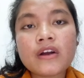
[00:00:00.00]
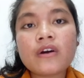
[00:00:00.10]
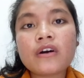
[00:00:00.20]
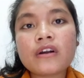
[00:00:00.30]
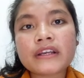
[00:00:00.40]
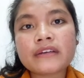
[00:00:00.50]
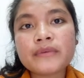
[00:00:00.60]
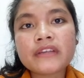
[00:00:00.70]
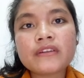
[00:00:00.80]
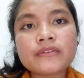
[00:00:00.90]
or
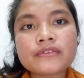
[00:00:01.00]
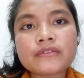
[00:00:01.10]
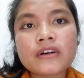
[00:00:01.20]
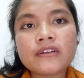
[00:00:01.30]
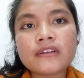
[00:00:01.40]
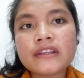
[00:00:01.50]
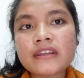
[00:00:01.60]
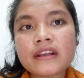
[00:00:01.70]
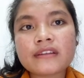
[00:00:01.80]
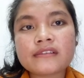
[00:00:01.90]
we can also call
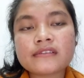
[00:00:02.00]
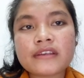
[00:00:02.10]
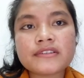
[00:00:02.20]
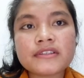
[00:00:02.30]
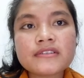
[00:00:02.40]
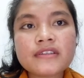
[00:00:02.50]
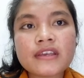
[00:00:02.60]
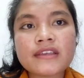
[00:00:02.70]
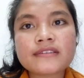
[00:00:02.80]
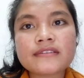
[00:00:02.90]
linear translations,
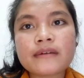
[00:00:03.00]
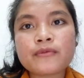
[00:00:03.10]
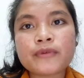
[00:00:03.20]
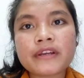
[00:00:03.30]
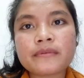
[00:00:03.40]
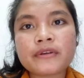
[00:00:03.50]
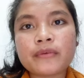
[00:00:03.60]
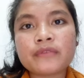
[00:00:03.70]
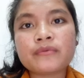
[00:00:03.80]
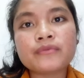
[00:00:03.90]
is somewhere
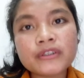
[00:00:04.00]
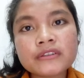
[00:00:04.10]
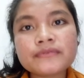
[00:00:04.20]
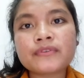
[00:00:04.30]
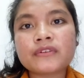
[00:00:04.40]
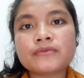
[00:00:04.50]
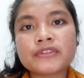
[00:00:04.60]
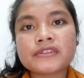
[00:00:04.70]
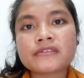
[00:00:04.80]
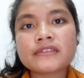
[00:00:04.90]
between
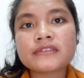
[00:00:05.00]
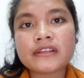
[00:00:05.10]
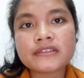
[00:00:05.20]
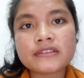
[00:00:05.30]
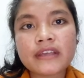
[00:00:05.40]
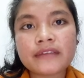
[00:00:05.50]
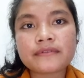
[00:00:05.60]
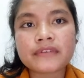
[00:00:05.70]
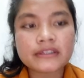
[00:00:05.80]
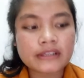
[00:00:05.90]
word-for-word translation
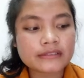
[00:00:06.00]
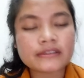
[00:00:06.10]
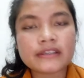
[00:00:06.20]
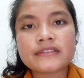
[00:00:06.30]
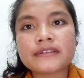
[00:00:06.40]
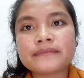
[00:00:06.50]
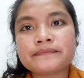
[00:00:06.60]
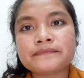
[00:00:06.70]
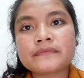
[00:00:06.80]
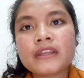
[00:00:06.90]
and free translation.
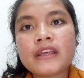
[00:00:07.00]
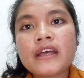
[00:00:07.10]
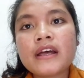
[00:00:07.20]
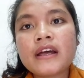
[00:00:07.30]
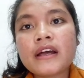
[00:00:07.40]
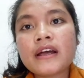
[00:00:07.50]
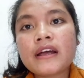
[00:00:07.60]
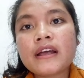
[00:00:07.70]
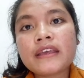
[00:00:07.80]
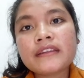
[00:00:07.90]

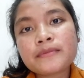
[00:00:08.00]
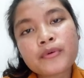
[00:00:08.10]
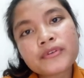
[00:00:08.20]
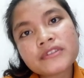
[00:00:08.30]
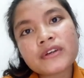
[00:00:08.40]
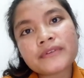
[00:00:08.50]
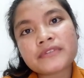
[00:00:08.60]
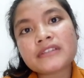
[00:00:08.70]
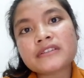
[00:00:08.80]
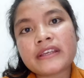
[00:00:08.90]
In the process of
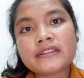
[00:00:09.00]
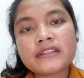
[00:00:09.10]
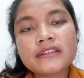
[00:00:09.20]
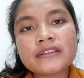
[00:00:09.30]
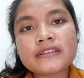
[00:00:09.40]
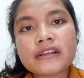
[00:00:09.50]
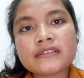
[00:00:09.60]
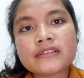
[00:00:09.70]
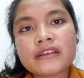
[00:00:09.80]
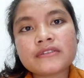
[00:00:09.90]
translating, the
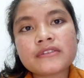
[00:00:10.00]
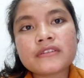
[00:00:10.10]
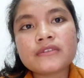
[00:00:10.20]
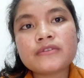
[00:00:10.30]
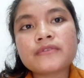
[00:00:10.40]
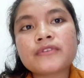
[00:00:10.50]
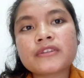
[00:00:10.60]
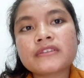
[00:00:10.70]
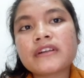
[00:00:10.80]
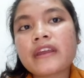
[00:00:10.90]
translator look
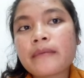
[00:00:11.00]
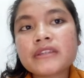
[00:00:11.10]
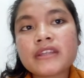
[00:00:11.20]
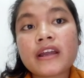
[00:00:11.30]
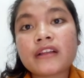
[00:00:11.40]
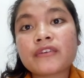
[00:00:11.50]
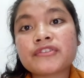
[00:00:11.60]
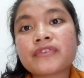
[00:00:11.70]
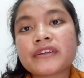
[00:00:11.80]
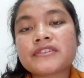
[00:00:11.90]
for the grammatical
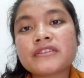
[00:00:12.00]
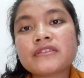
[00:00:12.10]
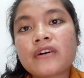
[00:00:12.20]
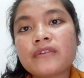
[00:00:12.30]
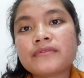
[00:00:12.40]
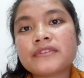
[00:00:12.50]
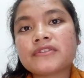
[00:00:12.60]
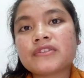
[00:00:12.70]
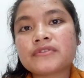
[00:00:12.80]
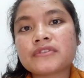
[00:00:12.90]
construction of the
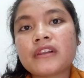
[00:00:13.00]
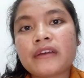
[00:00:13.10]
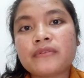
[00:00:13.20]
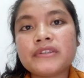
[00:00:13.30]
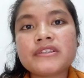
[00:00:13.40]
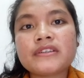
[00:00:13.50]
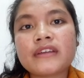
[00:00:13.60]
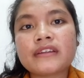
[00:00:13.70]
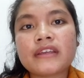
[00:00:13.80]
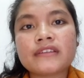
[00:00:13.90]
search language
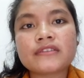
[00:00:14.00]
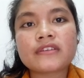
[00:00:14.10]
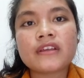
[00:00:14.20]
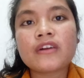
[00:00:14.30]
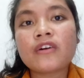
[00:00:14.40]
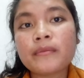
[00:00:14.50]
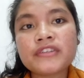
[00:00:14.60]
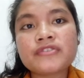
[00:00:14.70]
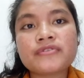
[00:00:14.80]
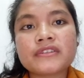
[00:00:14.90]
that is
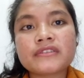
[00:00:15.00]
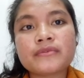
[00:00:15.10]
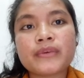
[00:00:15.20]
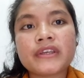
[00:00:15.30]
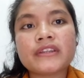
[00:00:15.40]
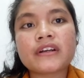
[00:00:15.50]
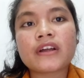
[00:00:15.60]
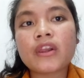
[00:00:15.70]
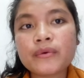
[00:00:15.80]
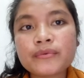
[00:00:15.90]
commensurate with the
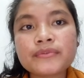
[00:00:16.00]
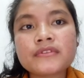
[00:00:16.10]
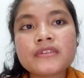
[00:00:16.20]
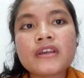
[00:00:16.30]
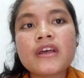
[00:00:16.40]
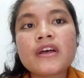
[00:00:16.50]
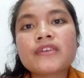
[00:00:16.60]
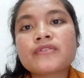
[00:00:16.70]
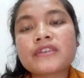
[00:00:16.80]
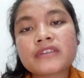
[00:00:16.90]
close
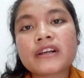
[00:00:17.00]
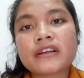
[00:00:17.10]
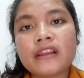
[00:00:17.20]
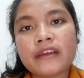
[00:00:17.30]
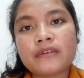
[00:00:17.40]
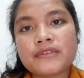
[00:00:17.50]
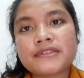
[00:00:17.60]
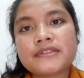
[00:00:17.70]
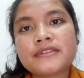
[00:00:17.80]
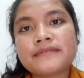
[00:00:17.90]
to the target
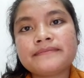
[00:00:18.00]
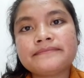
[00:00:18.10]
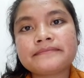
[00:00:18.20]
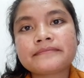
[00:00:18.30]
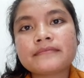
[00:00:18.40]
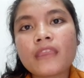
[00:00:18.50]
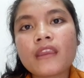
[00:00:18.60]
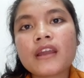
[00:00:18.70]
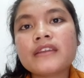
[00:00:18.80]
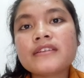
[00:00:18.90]
language.
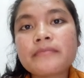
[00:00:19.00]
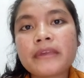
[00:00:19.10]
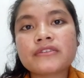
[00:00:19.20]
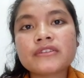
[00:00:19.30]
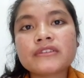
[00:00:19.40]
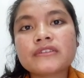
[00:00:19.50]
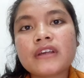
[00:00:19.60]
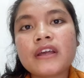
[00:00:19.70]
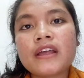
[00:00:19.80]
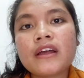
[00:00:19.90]
This method
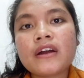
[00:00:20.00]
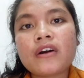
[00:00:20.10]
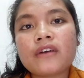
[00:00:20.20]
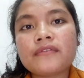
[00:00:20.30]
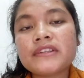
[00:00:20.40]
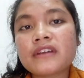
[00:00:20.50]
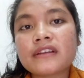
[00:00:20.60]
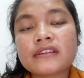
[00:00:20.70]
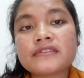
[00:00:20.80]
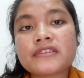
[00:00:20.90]
of
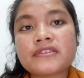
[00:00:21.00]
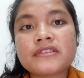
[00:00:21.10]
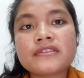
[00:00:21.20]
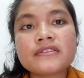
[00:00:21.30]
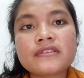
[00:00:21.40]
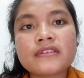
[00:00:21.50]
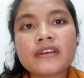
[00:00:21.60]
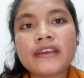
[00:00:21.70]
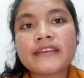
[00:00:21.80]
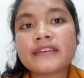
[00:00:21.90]
literal translations
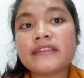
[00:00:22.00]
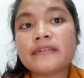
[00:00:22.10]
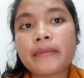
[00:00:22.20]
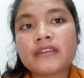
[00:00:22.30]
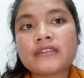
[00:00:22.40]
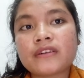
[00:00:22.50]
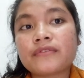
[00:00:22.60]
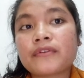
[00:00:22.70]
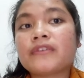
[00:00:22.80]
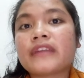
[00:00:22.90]
is independent
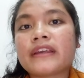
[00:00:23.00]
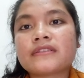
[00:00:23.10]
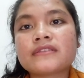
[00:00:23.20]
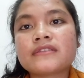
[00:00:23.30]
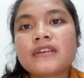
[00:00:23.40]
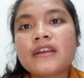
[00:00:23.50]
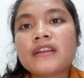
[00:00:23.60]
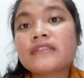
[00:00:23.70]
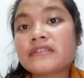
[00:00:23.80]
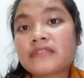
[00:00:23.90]
of context.
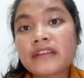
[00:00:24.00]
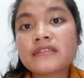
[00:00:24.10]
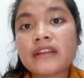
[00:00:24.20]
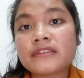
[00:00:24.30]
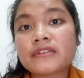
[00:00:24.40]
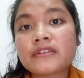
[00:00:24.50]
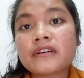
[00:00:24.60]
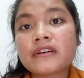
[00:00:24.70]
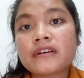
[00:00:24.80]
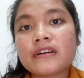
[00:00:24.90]
The
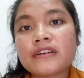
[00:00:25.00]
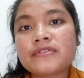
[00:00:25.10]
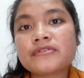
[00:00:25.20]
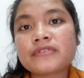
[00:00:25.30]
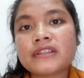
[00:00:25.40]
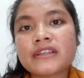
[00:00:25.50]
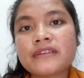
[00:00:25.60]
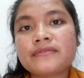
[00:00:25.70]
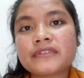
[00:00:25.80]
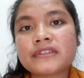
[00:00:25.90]
translator
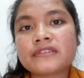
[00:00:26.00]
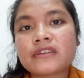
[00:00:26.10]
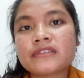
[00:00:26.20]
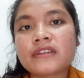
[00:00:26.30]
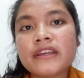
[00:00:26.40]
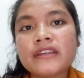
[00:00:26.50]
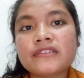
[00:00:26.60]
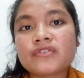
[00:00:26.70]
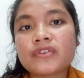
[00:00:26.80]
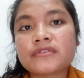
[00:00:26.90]
usually first translate
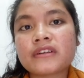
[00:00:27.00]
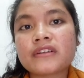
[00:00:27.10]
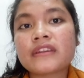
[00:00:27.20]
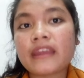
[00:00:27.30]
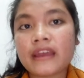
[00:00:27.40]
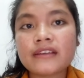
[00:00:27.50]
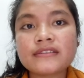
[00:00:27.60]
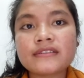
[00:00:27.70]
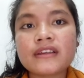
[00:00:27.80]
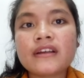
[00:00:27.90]
the search
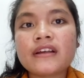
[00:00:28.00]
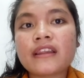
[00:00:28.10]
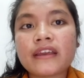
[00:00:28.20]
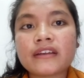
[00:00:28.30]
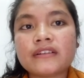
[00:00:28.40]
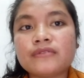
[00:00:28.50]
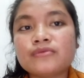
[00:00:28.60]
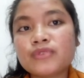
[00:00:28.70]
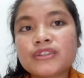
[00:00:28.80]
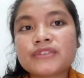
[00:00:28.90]
text like a
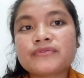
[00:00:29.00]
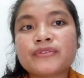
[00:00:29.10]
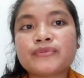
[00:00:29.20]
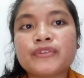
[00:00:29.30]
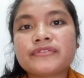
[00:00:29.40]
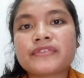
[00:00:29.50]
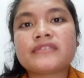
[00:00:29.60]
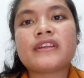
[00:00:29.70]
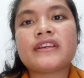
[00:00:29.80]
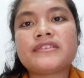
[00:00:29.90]
word-for-word
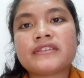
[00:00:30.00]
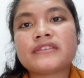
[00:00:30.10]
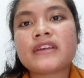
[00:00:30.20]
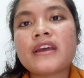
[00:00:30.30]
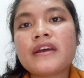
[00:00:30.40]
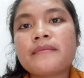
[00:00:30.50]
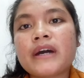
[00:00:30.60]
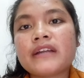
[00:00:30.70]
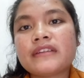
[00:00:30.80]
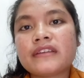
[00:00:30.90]
translation,
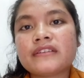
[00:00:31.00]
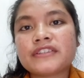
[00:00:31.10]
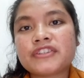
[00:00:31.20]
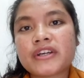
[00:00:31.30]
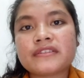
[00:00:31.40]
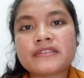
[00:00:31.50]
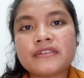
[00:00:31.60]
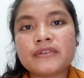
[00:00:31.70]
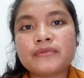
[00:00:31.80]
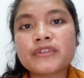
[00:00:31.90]
but then adjust
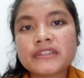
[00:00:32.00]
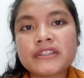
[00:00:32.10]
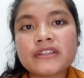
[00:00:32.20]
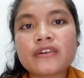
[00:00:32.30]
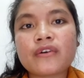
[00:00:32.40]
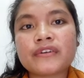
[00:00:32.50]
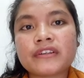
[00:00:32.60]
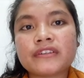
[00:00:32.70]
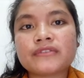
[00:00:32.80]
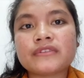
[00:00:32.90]
the wording
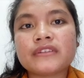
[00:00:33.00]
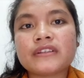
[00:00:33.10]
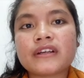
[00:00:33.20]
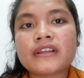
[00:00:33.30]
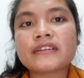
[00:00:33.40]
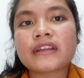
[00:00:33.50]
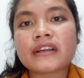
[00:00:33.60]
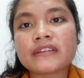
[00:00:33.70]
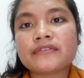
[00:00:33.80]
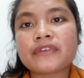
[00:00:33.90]
according to the
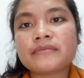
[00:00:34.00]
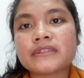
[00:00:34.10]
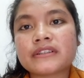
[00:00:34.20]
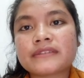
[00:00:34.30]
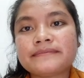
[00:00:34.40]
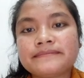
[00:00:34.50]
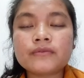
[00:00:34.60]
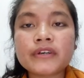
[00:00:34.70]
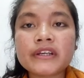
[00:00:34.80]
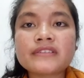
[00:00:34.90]
target grammar.
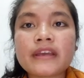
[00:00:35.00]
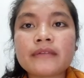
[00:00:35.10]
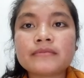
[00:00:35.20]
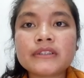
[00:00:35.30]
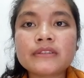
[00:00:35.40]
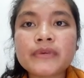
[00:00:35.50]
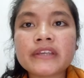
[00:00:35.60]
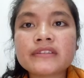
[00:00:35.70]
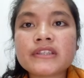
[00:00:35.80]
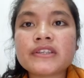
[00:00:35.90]
For example, we
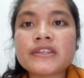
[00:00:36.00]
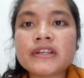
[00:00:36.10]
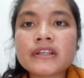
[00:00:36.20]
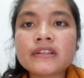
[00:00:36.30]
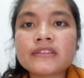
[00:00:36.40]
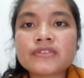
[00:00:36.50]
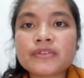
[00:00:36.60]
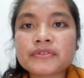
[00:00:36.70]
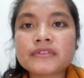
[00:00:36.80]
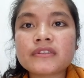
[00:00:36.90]
can see here the
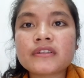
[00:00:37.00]
search